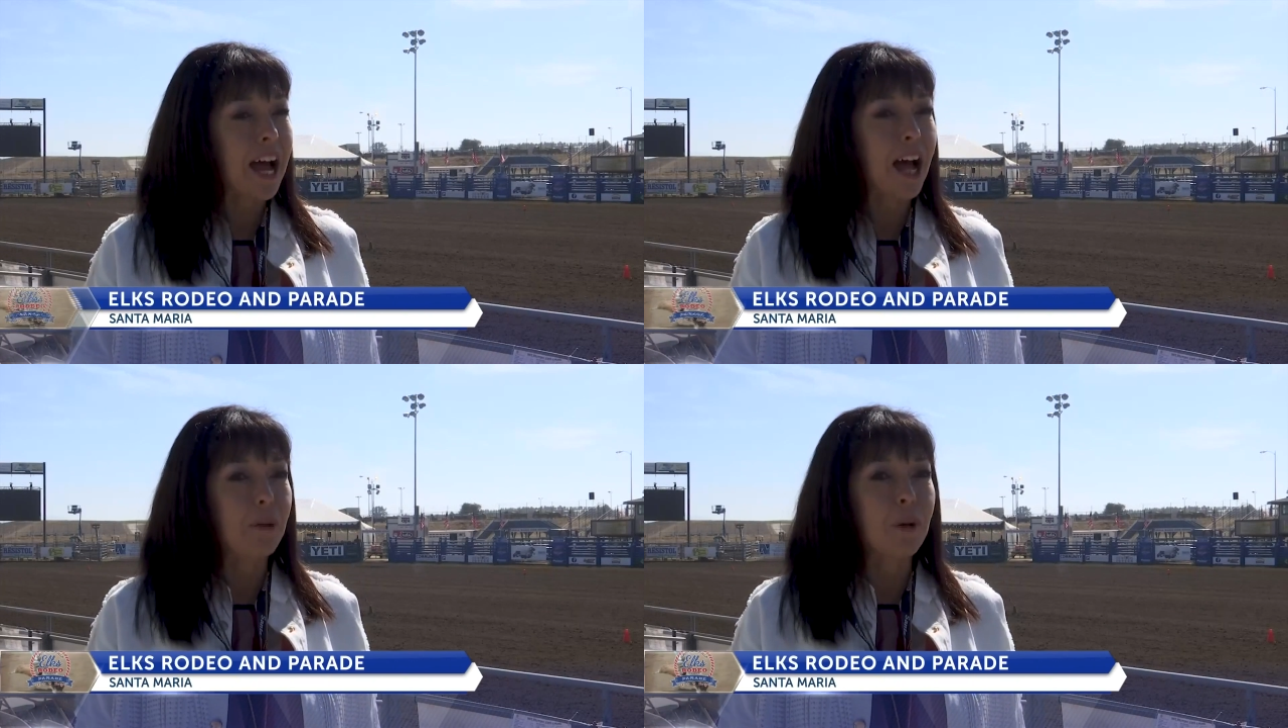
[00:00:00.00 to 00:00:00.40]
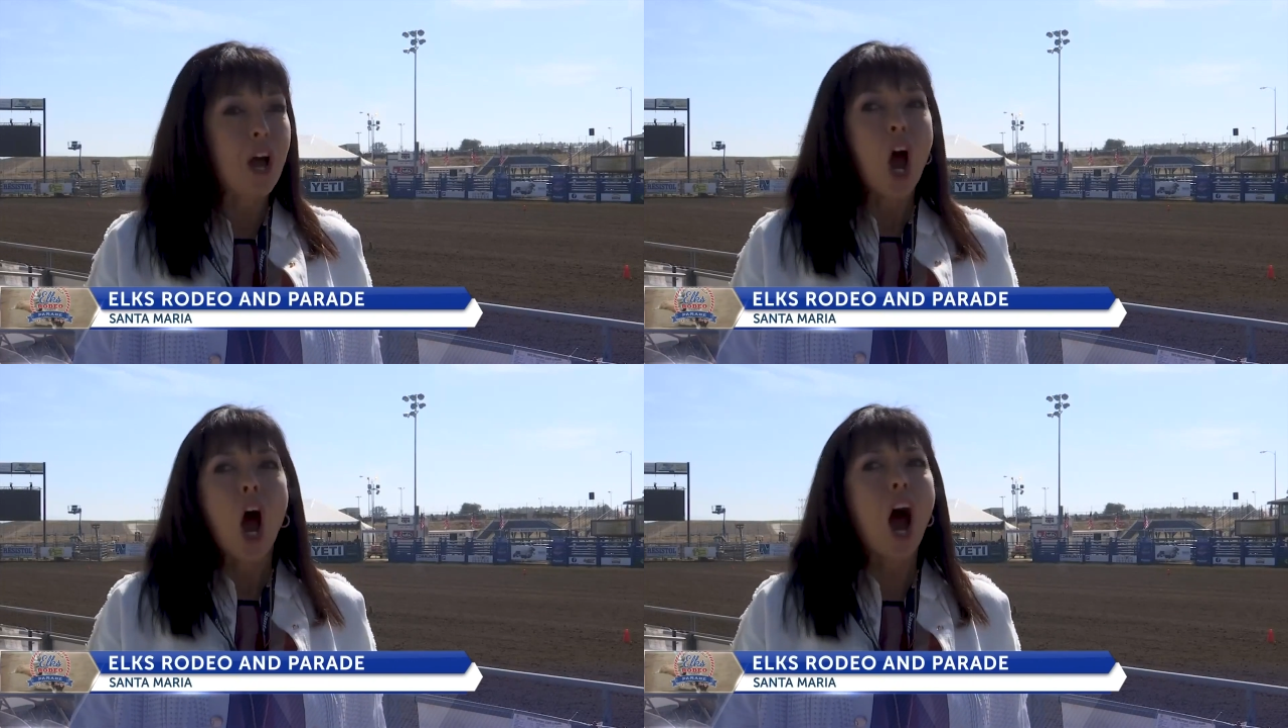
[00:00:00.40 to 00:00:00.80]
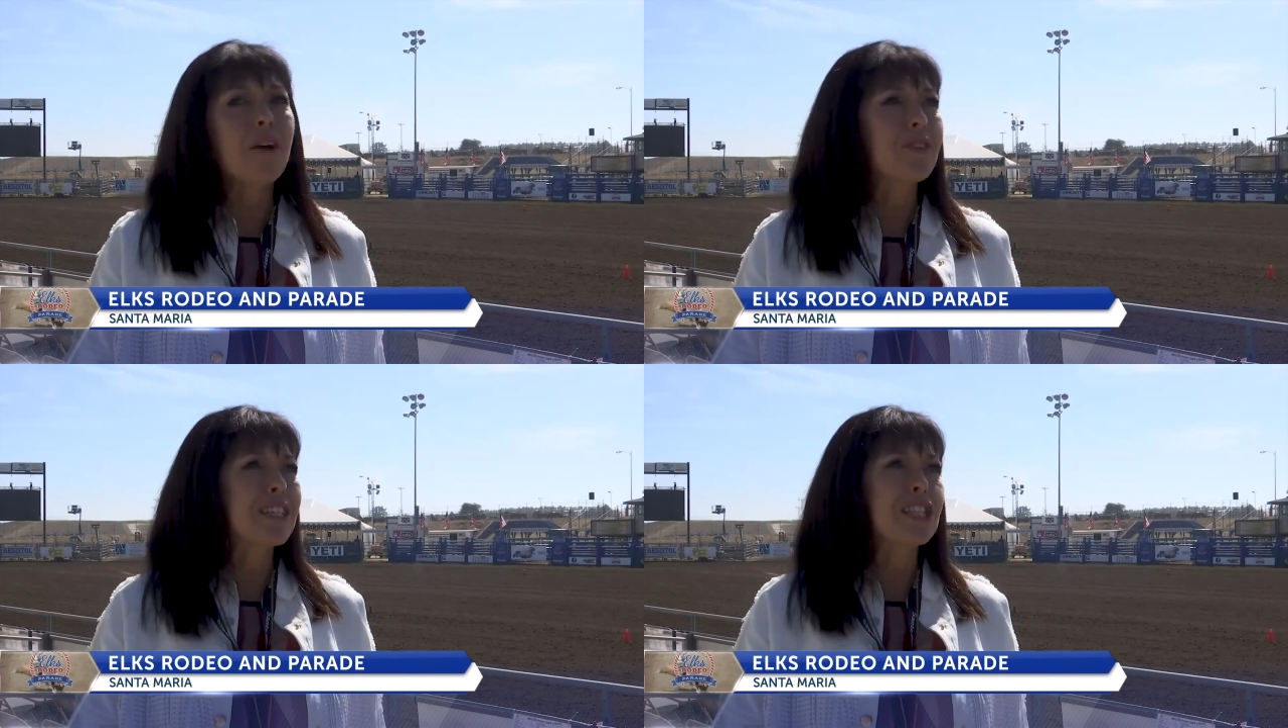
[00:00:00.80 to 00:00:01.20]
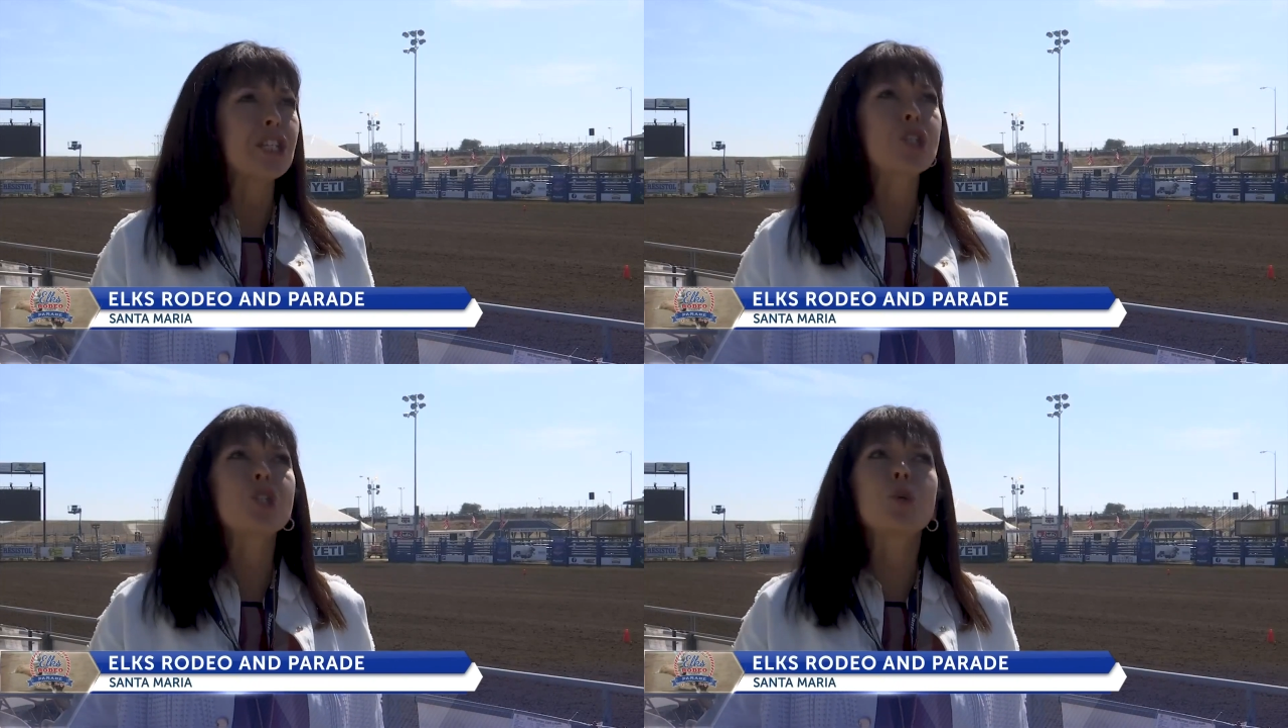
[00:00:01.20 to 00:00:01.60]
Um, obviously
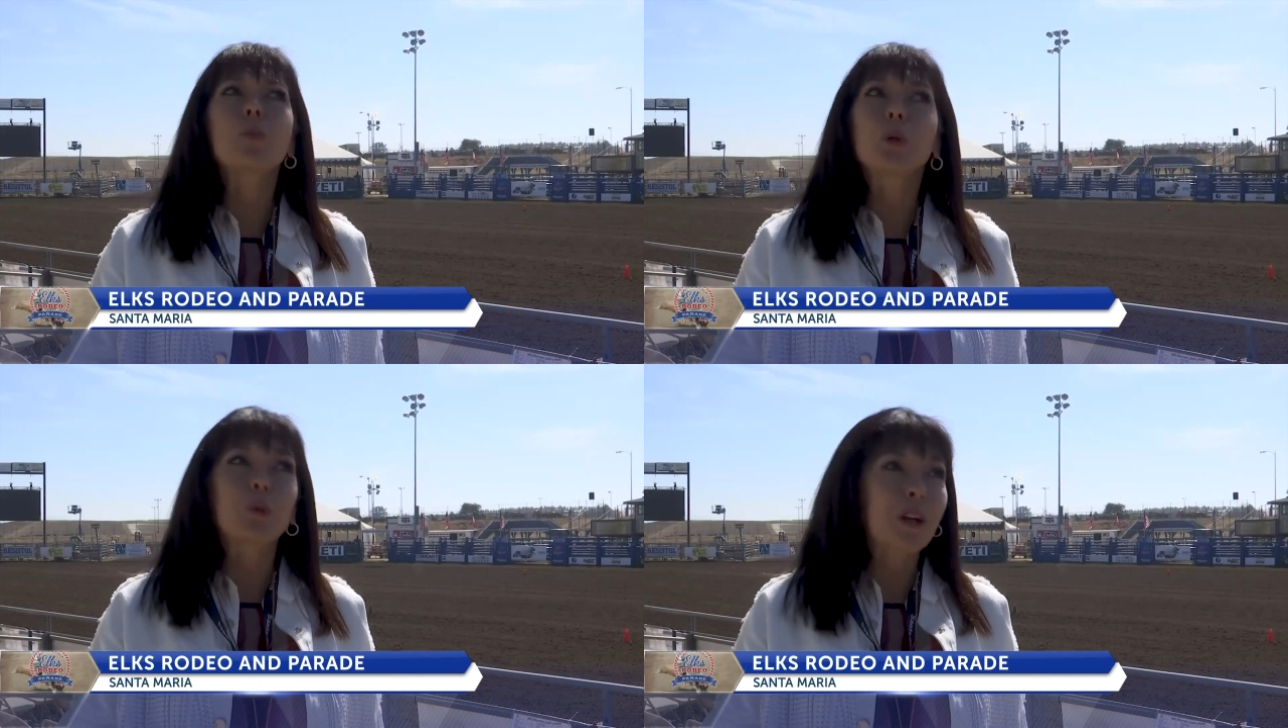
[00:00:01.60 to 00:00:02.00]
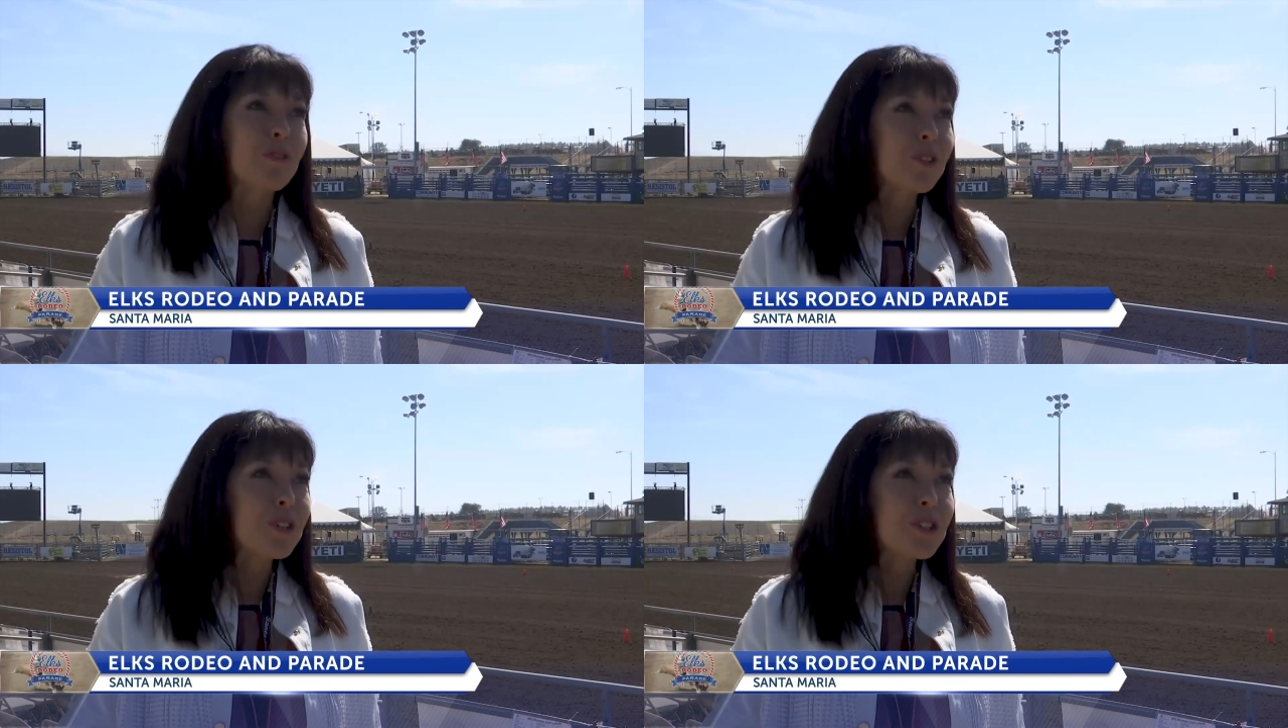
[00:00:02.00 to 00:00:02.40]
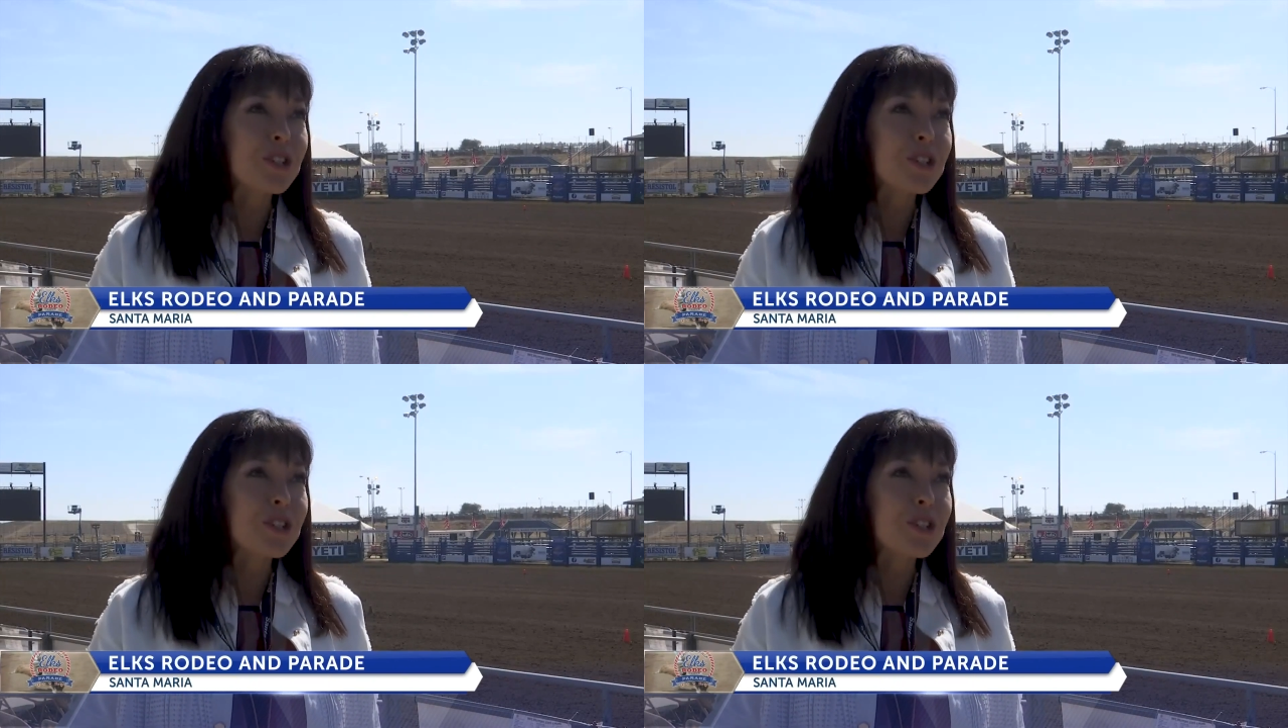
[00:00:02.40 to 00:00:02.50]
super grateful